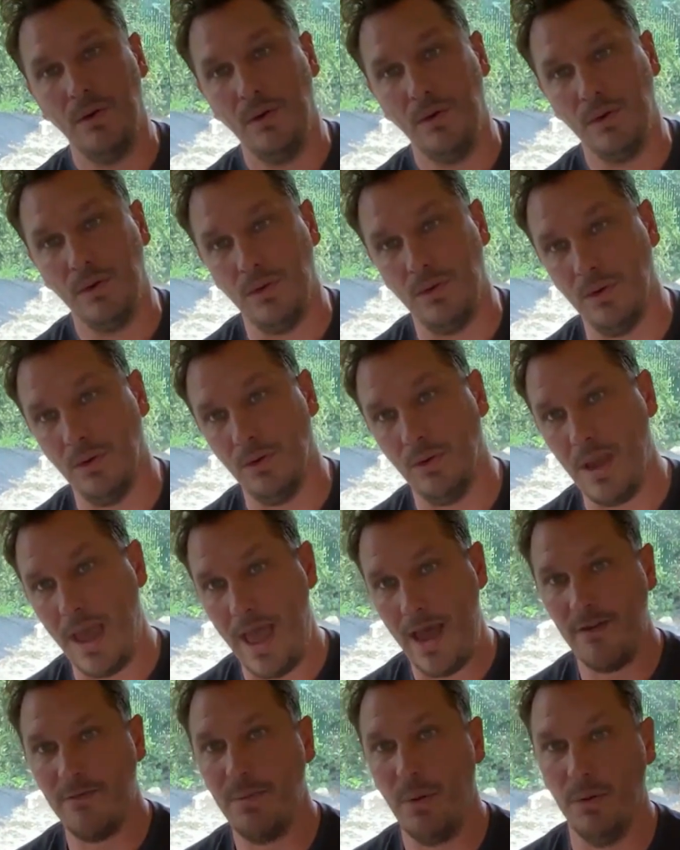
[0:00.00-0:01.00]
you don't
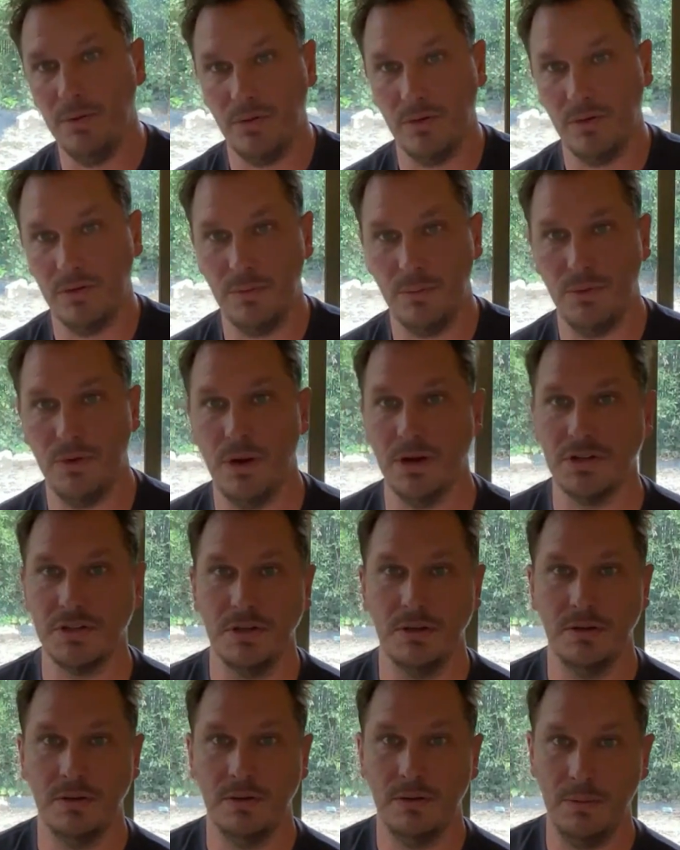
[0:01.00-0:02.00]
have Postgres in
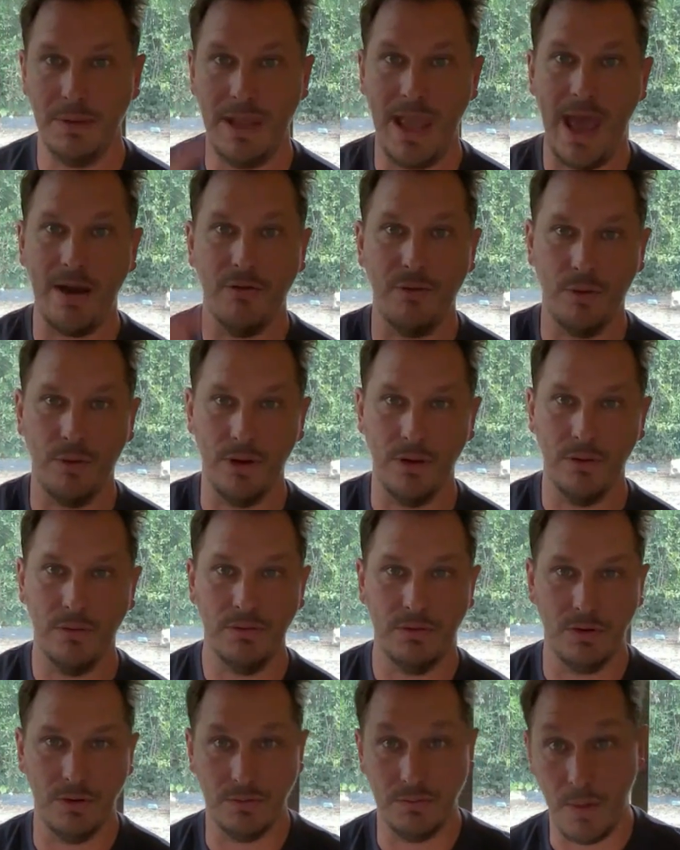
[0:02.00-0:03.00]
production. Let me add it for you.
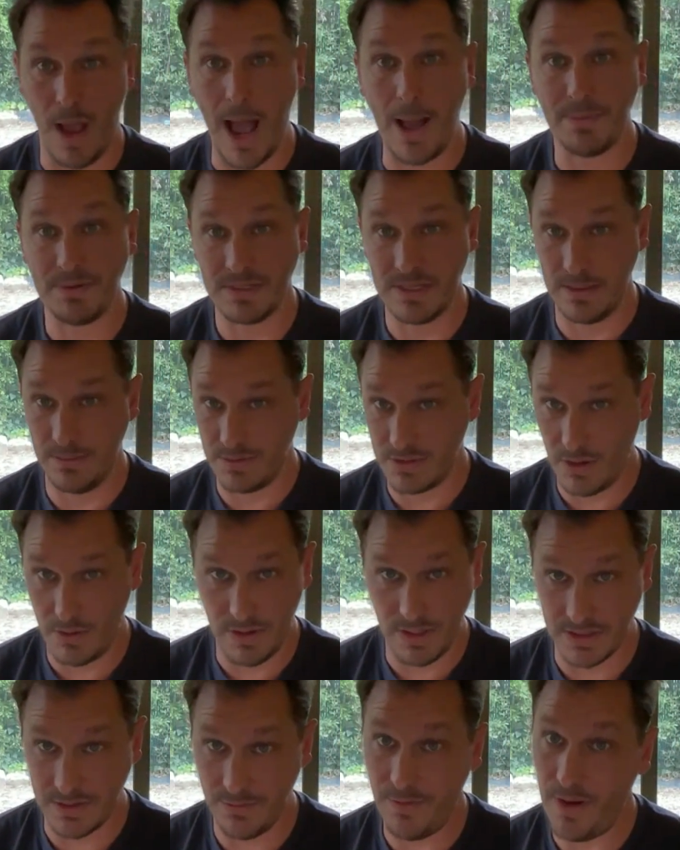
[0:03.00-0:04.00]
Your ops team's
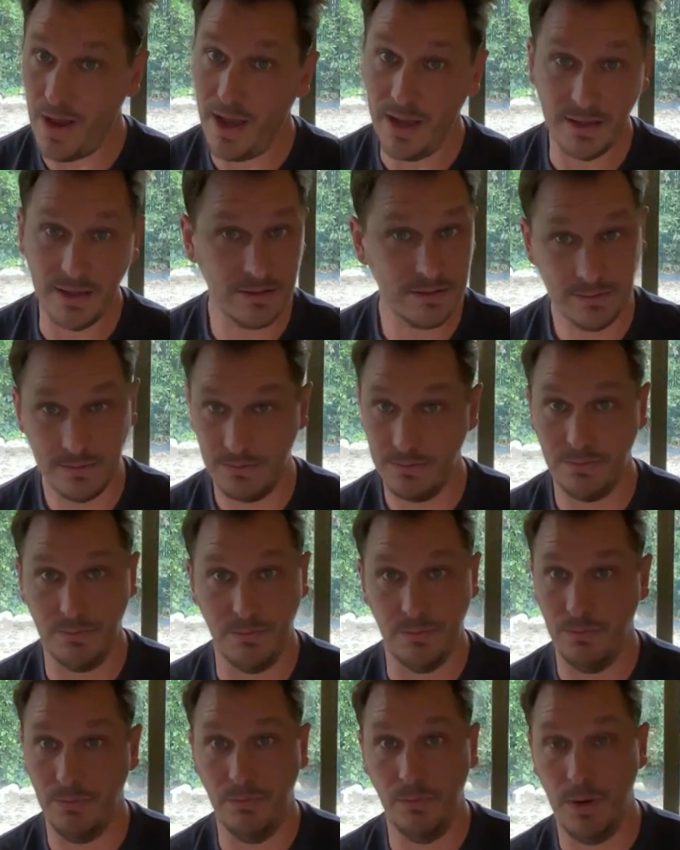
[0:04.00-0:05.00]
already defined
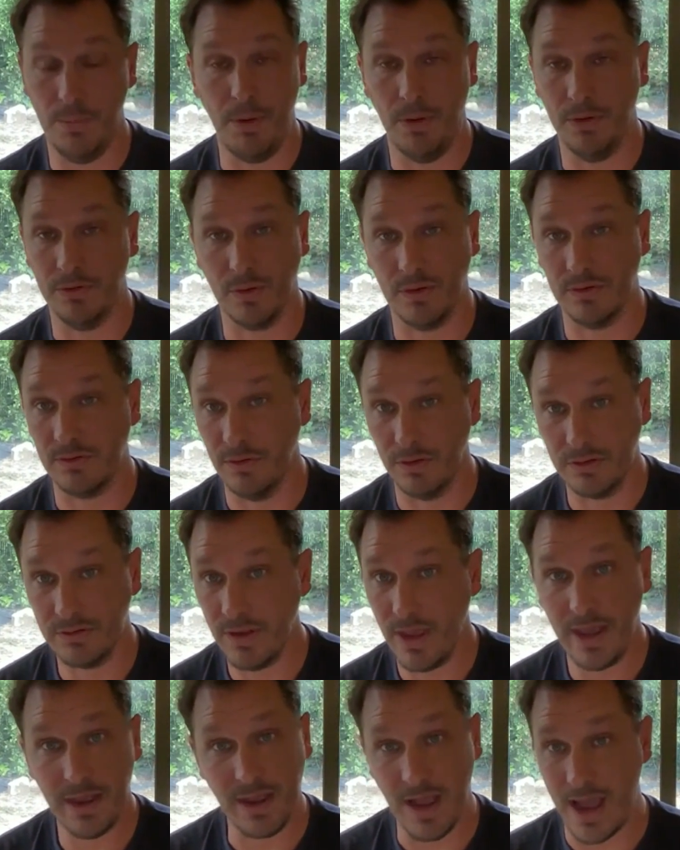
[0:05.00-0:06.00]
what Postgres looks
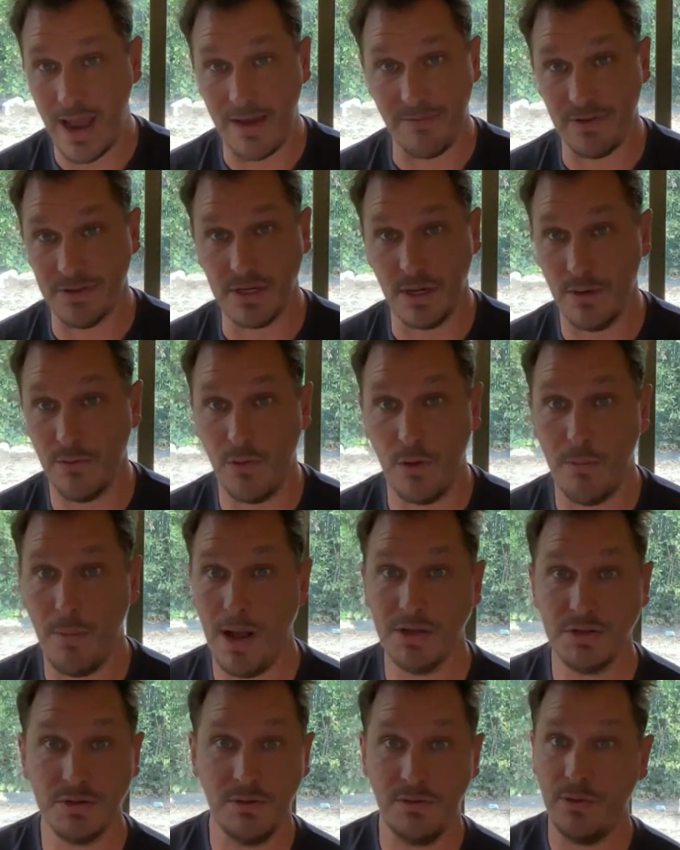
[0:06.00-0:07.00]
like. I have the Terraform
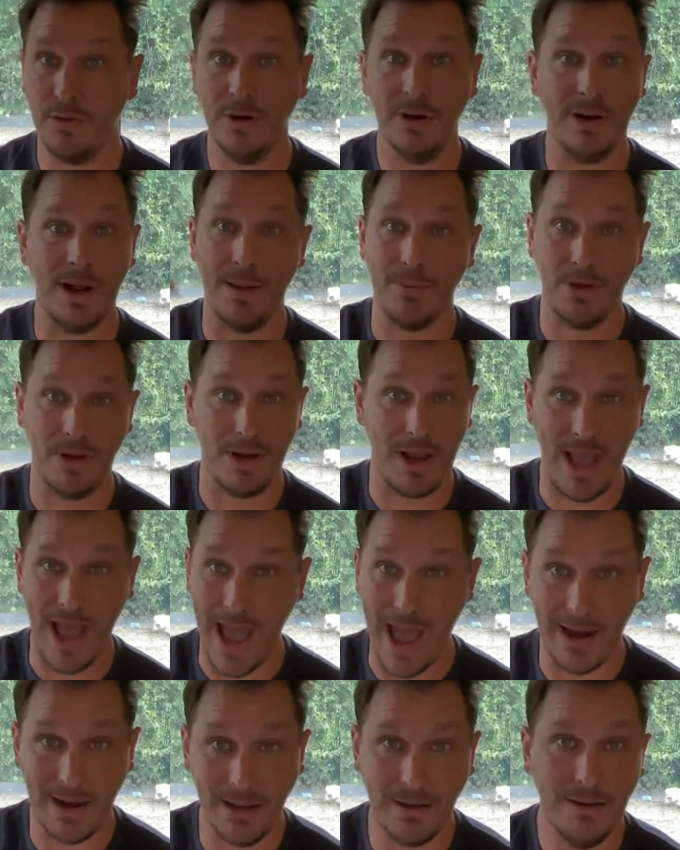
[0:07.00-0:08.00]
module for it. I'm going to
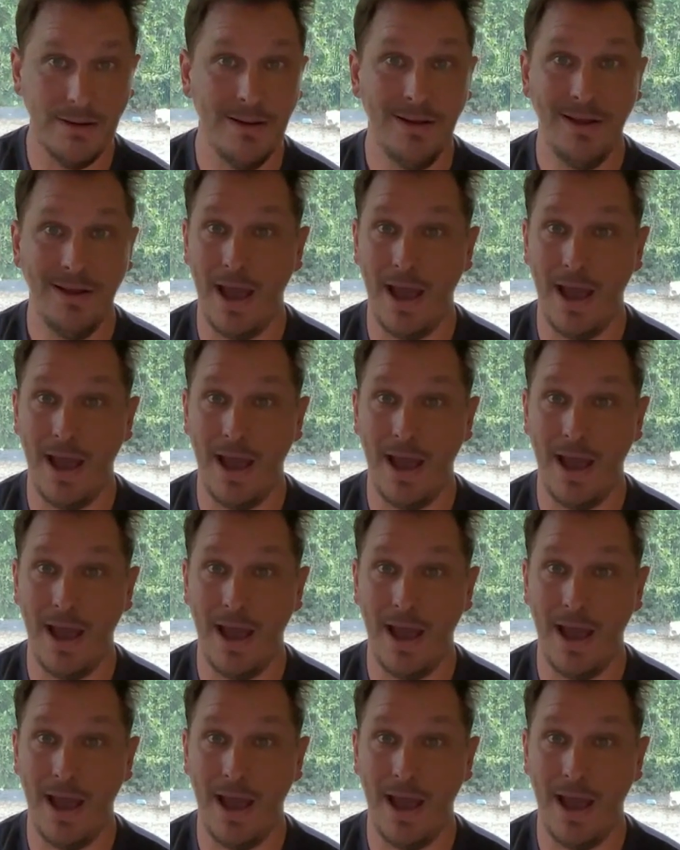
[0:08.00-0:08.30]
add it.